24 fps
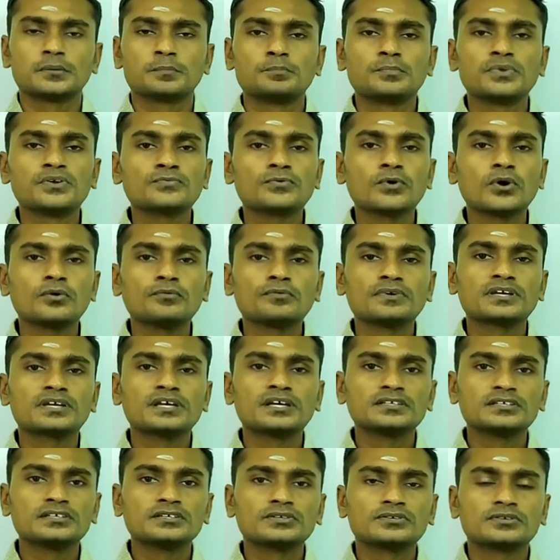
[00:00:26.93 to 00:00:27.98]
Before we
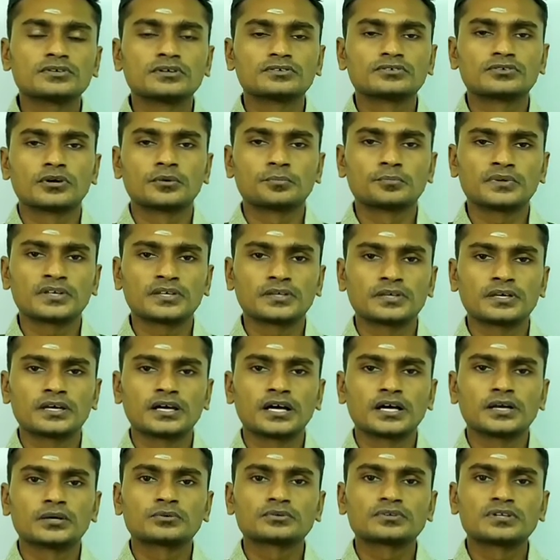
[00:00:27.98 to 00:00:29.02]
get into the topic,
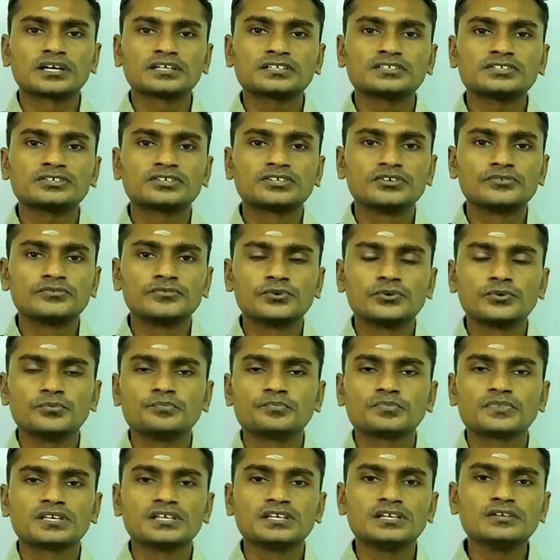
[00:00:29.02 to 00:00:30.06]
I would like to give
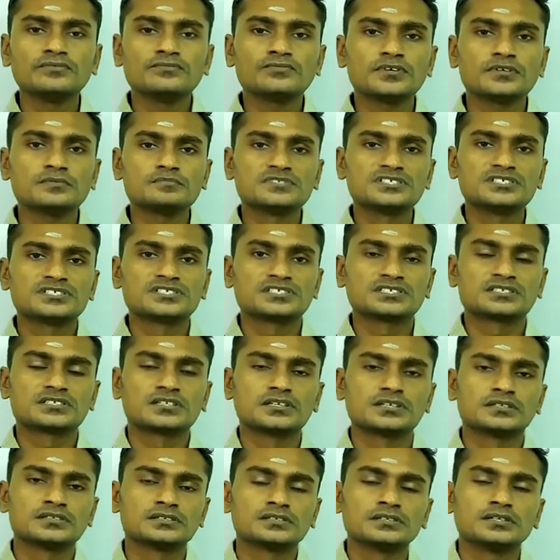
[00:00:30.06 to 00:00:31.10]
you information
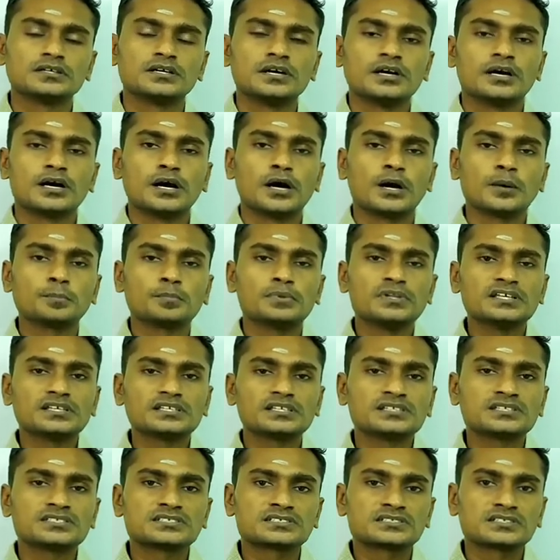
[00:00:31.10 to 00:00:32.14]
on
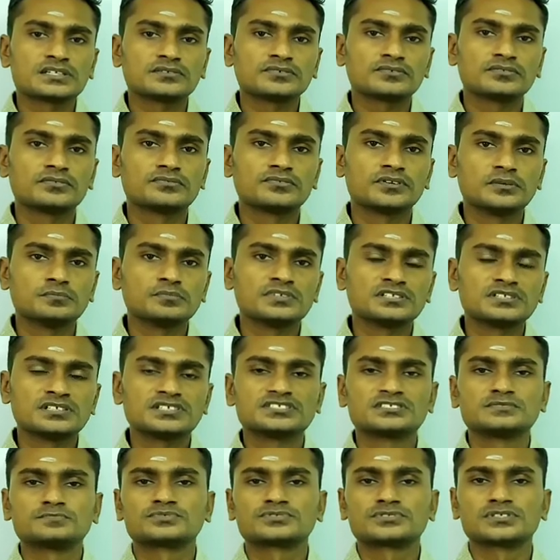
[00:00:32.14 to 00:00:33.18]
application of
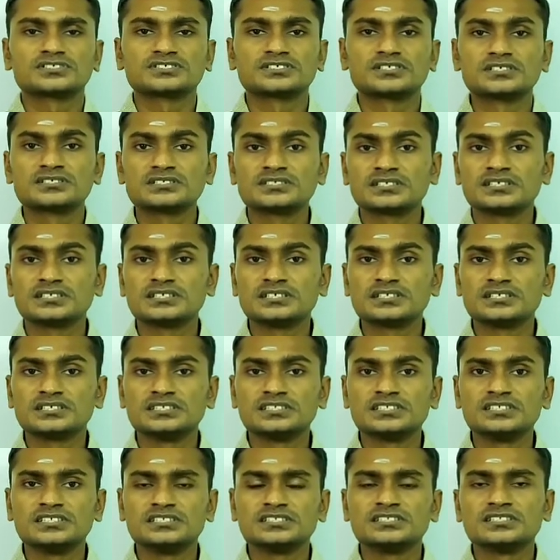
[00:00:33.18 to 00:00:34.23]
fermentation process
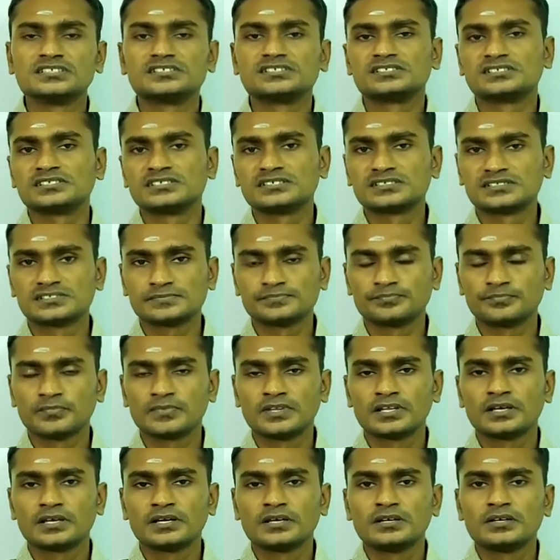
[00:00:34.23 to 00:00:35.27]
in industries.
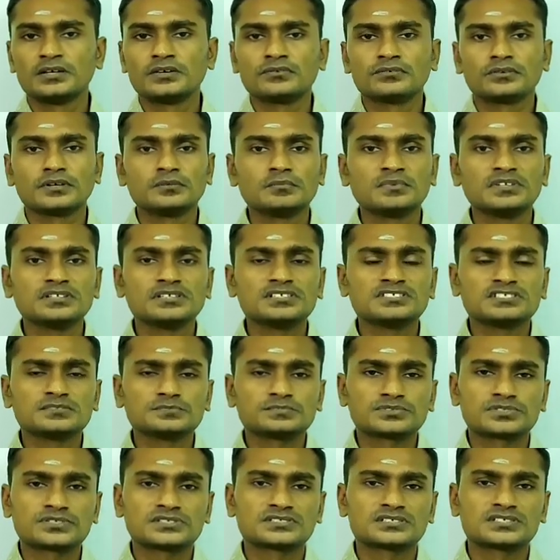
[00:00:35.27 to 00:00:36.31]

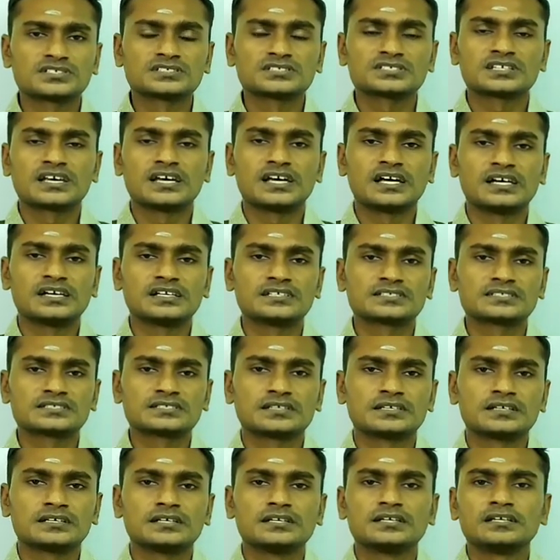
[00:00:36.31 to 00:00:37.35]
Fermentation process
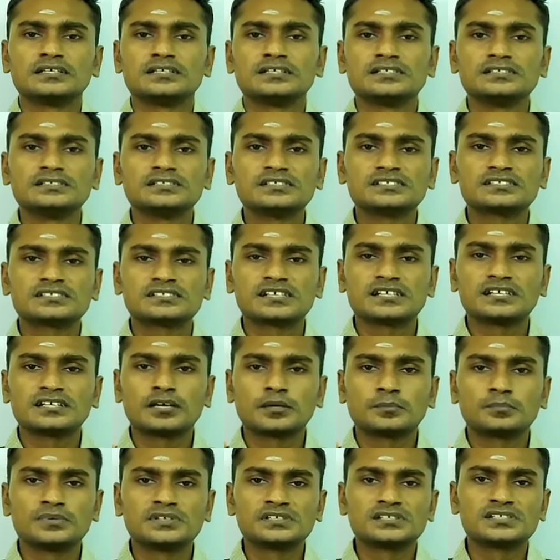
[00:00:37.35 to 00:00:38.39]
has
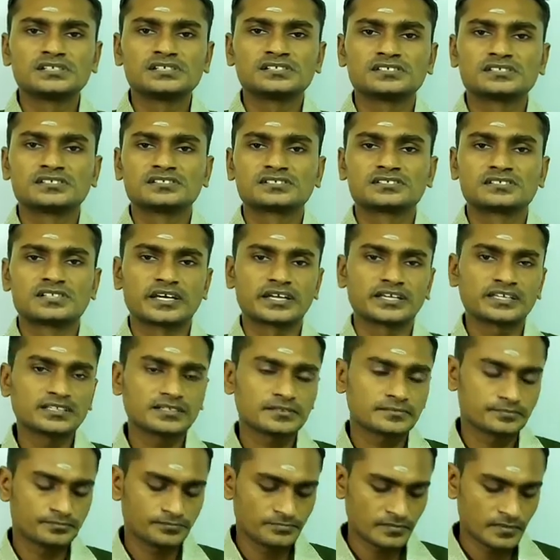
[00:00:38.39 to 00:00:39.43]
industrial applications
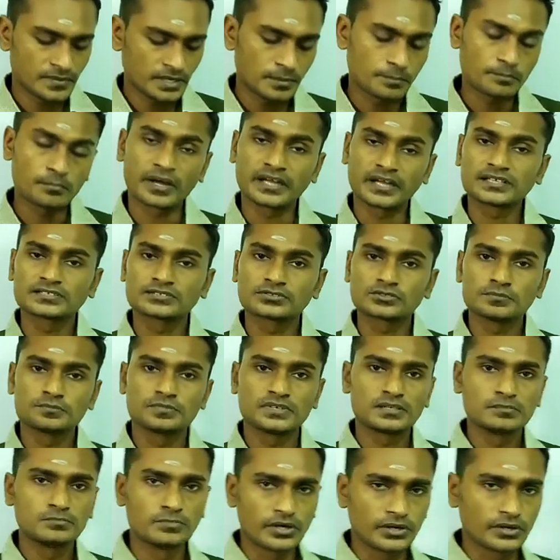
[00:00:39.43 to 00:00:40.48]
like
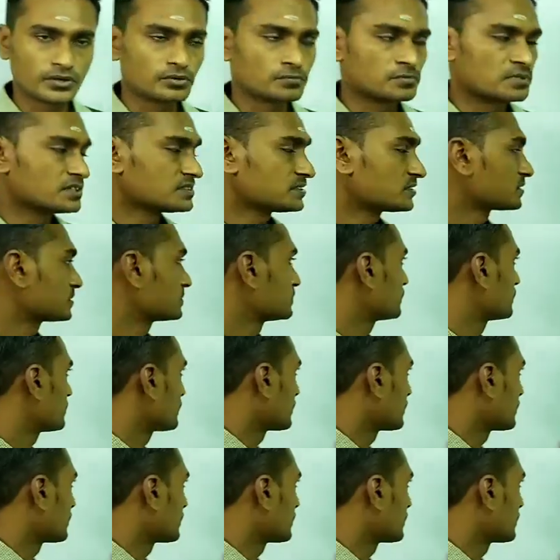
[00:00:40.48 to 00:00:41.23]
microbial biomass,